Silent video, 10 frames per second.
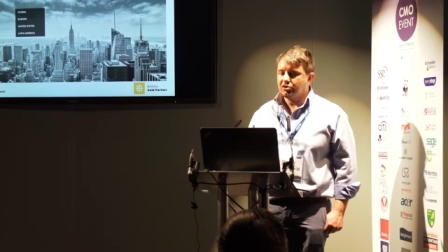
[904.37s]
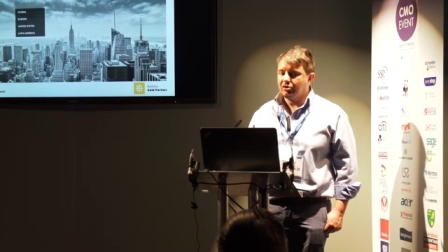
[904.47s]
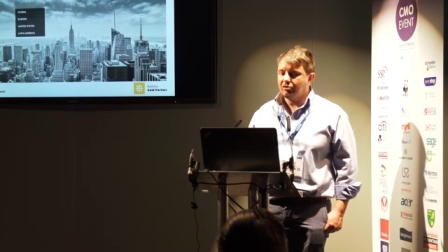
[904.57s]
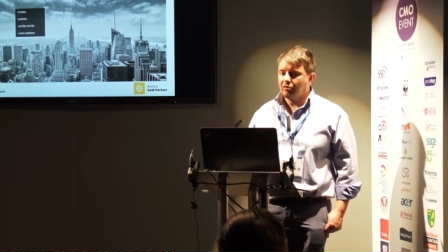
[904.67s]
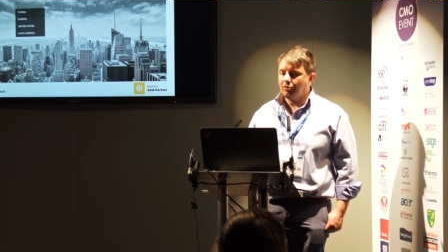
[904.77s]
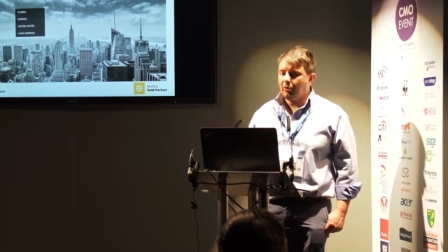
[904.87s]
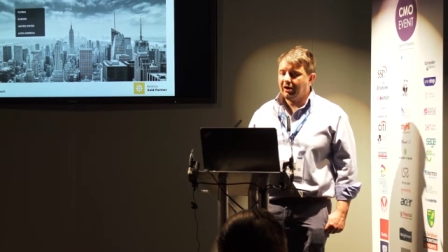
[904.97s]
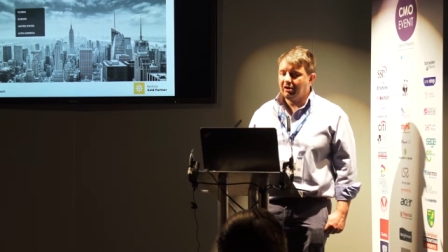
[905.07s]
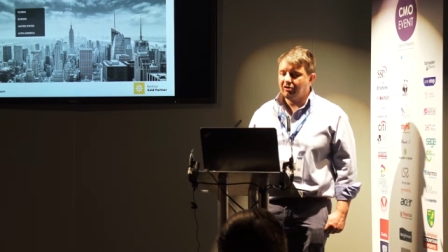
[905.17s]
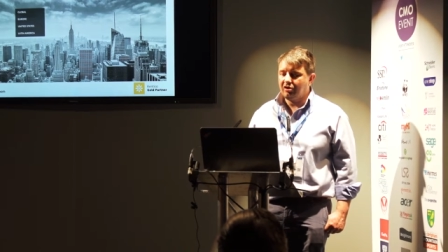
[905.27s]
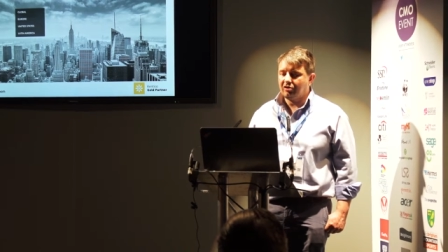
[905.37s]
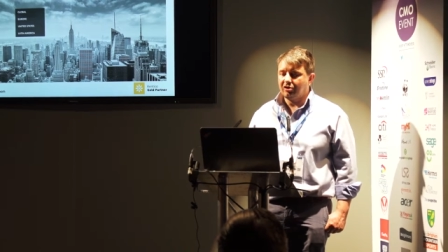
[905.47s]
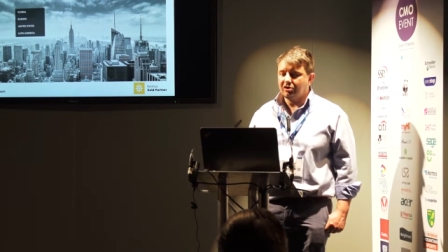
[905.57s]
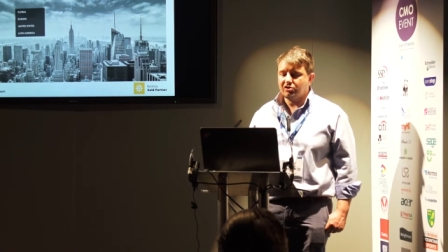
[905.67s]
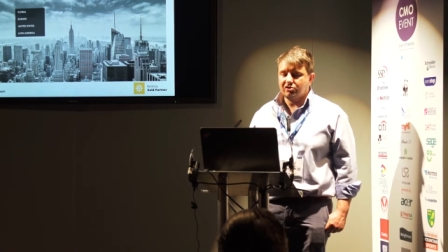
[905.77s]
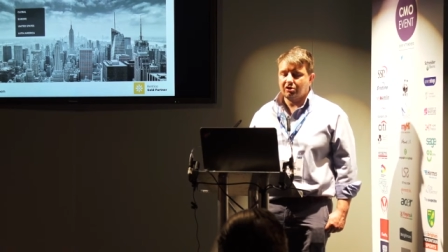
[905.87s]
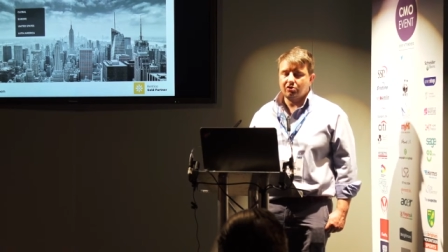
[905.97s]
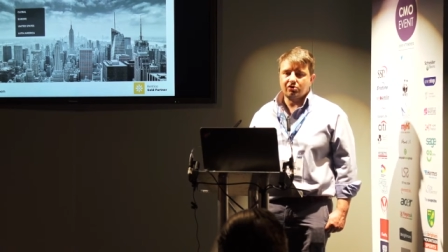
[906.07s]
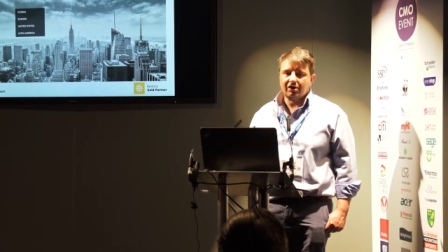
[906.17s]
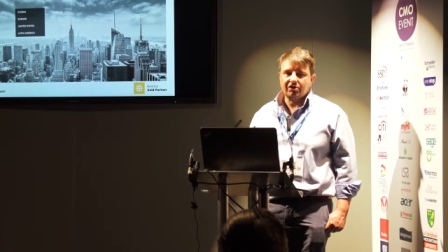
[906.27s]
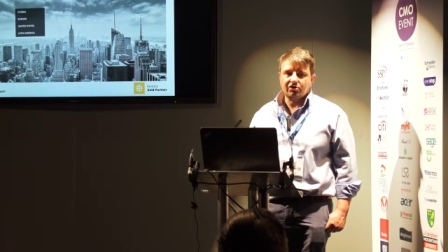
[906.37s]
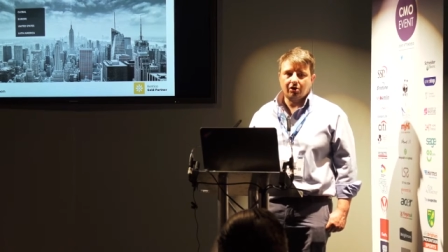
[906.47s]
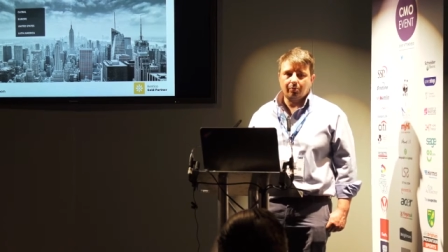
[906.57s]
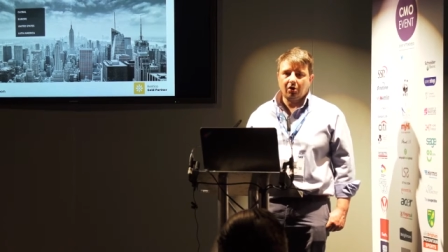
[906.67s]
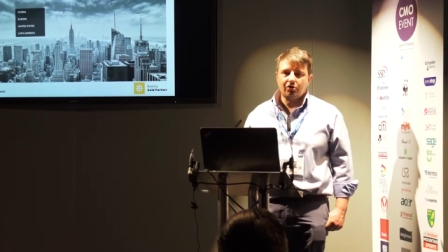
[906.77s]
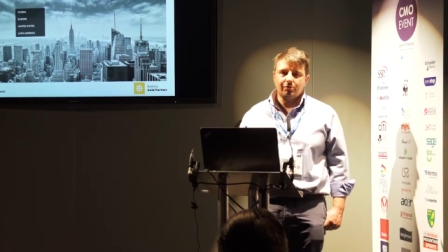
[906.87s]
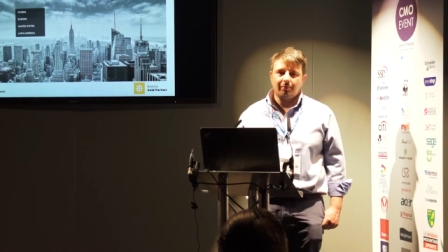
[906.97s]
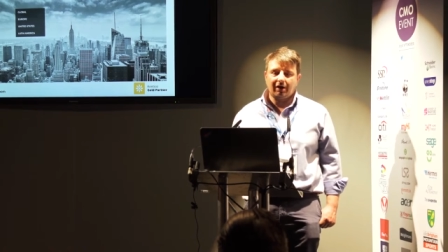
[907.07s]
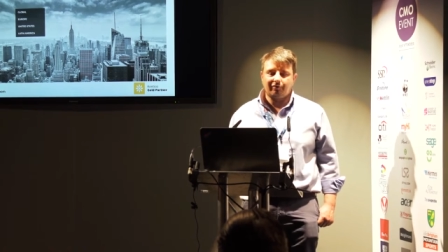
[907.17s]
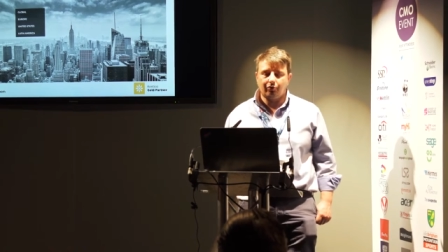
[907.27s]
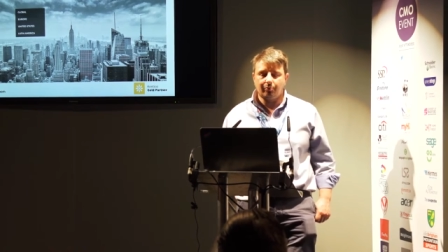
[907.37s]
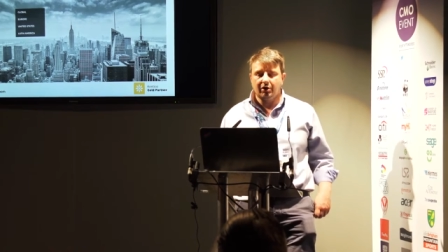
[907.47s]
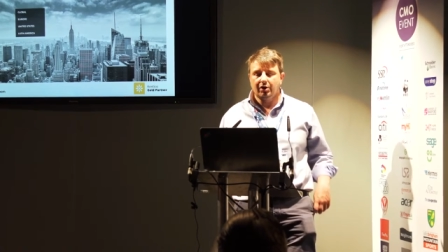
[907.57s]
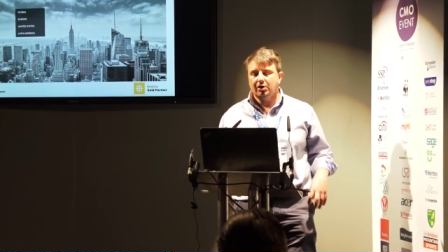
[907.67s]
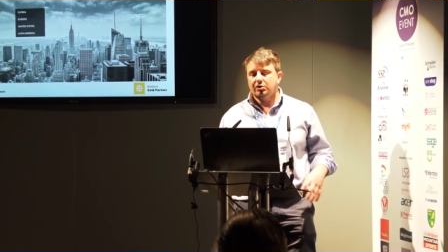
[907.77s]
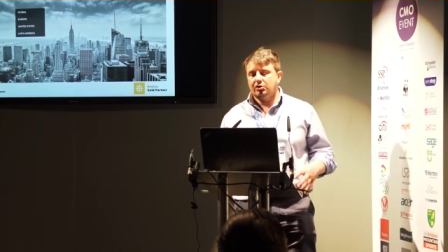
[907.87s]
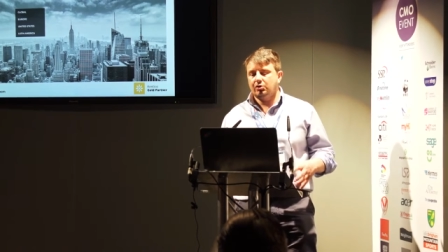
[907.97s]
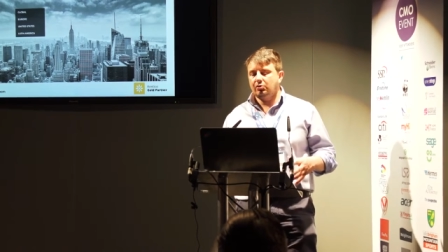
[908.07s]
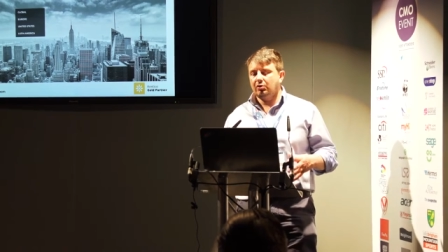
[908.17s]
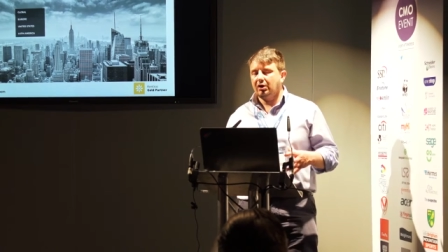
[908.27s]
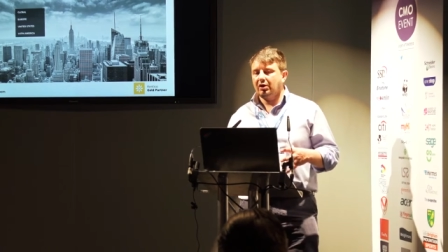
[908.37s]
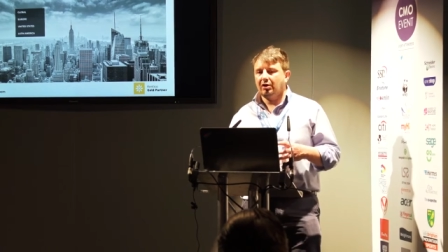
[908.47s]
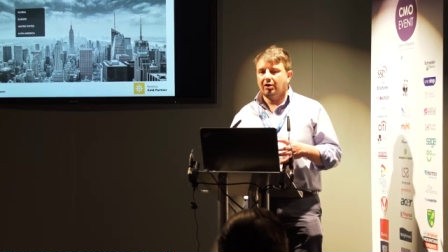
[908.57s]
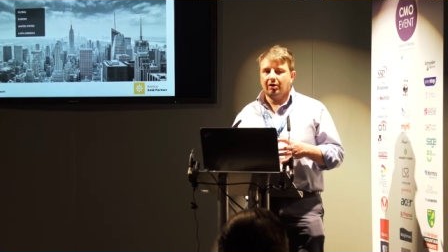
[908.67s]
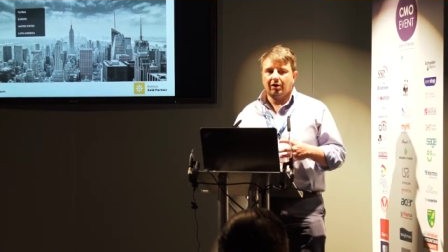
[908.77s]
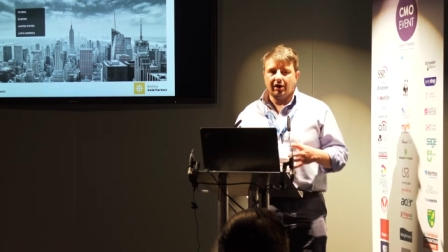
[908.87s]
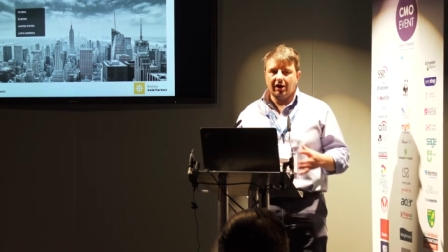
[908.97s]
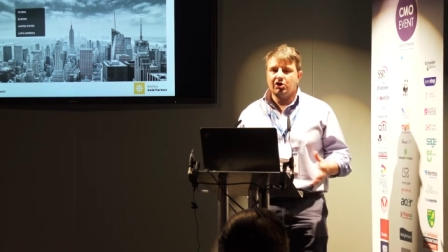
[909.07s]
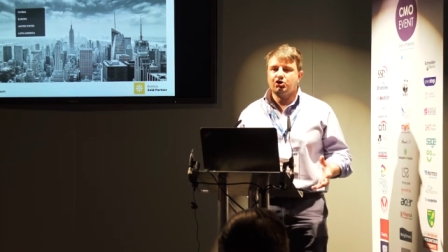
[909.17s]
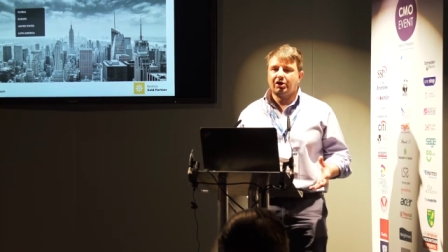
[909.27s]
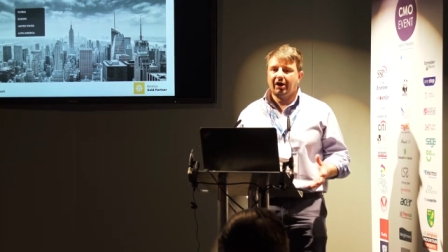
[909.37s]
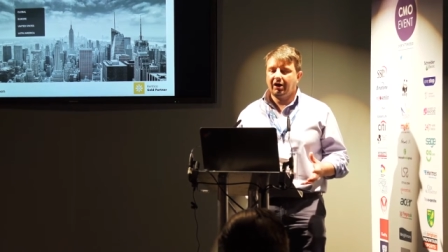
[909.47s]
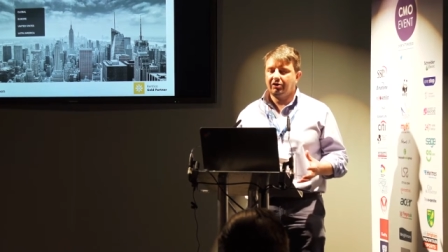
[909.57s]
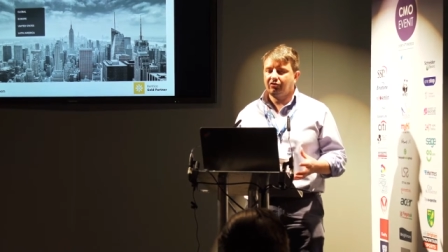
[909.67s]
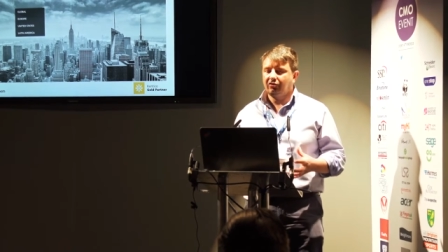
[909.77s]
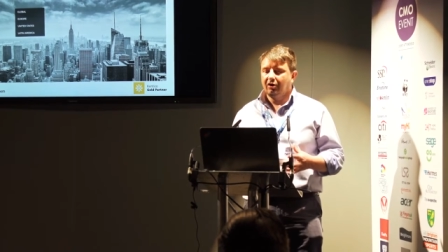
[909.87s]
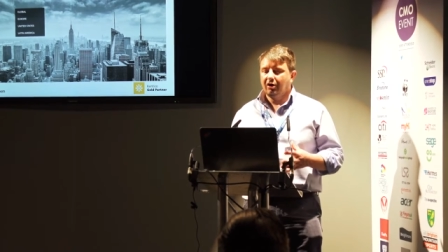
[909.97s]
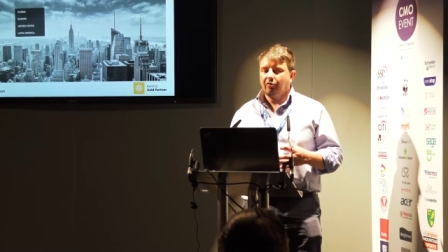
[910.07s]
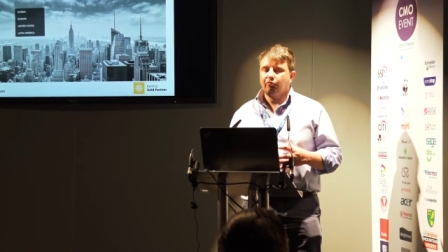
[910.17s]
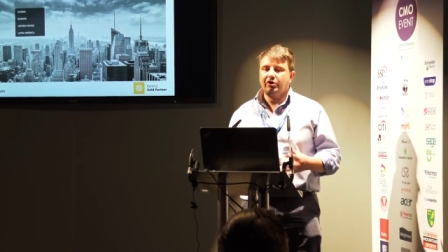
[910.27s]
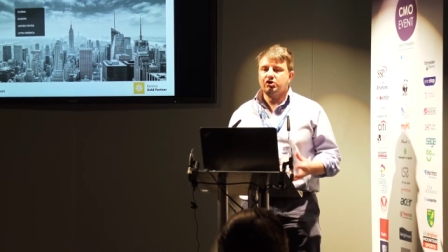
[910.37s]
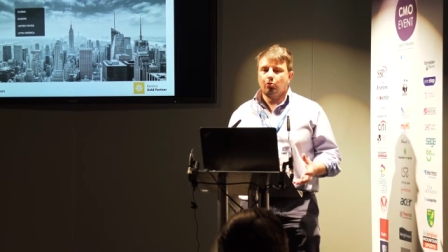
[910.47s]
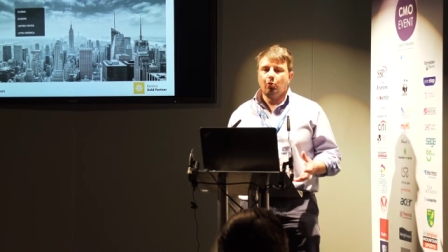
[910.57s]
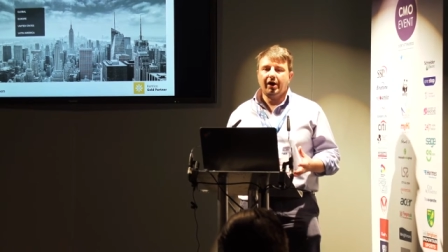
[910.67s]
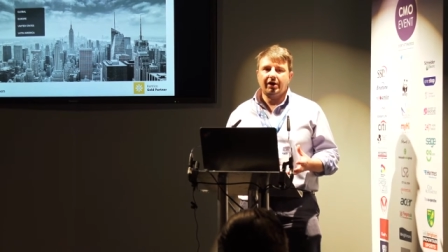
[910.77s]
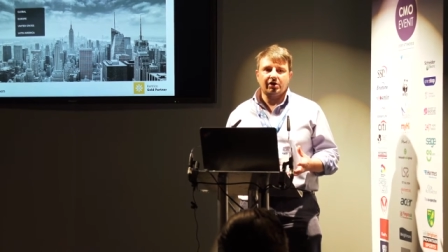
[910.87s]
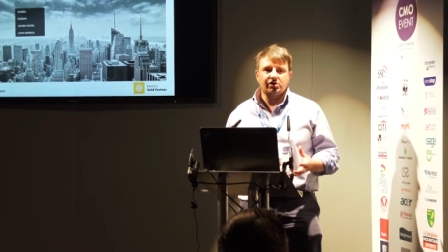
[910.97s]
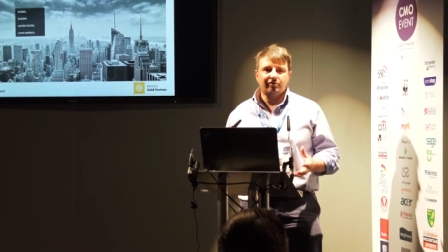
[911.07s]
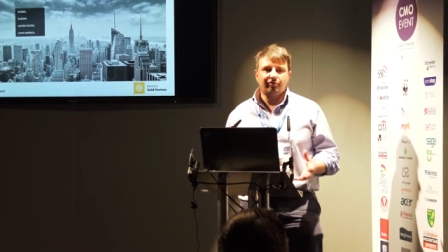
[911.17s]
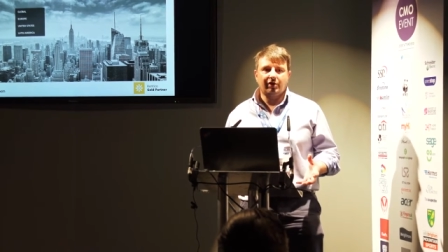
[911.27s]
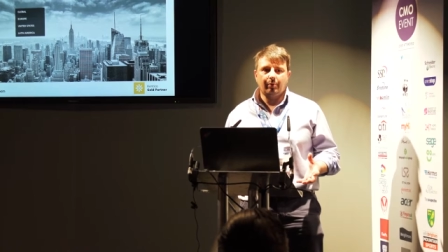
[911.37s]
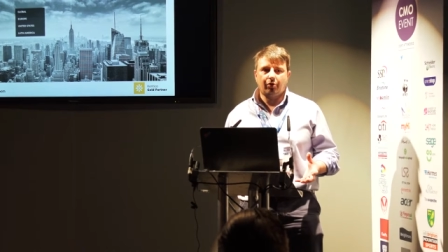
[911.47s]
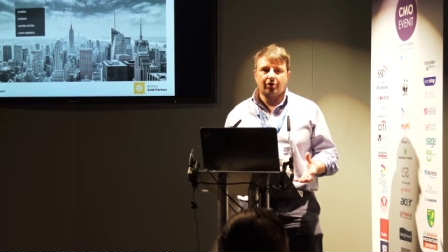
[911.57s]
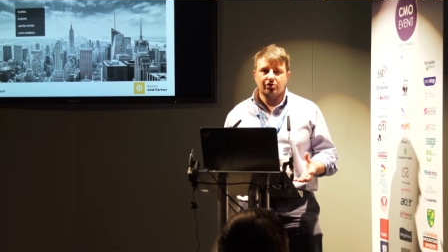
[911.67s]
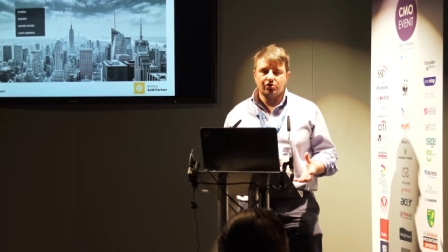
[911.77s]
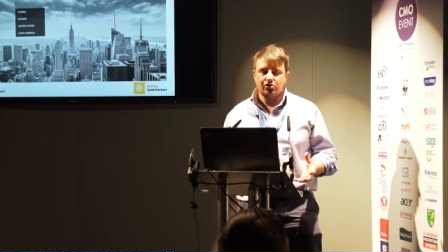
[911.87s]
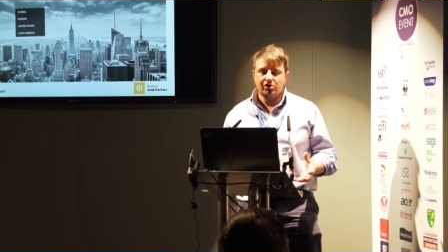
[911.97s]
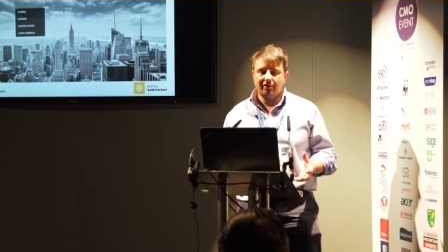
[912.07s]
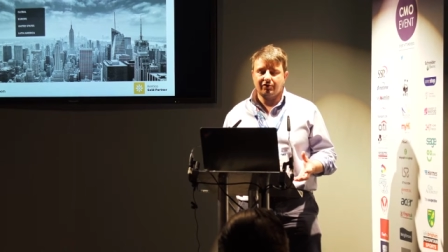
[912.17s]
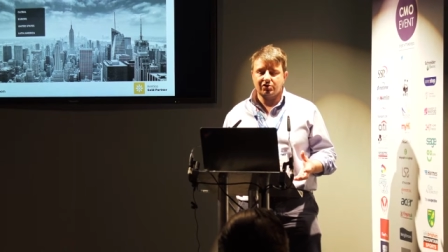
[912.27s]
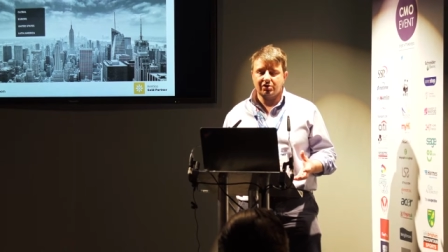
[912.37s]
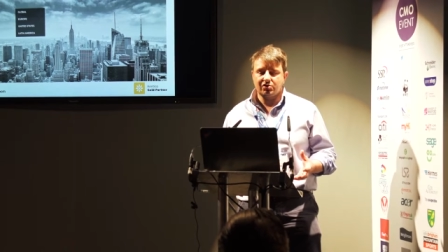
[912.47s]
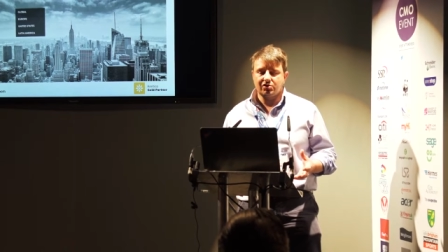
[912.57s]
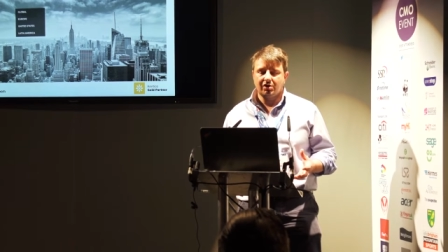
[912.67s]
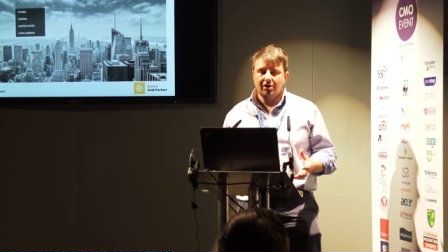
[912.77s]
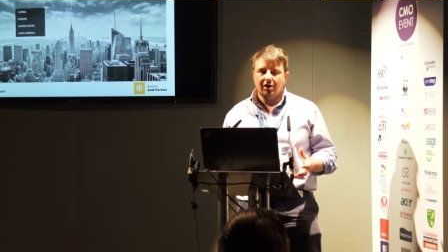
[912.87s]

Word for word: And the way they did this is they used the Kentico marketing platform to educate and raise awareness of their products and services.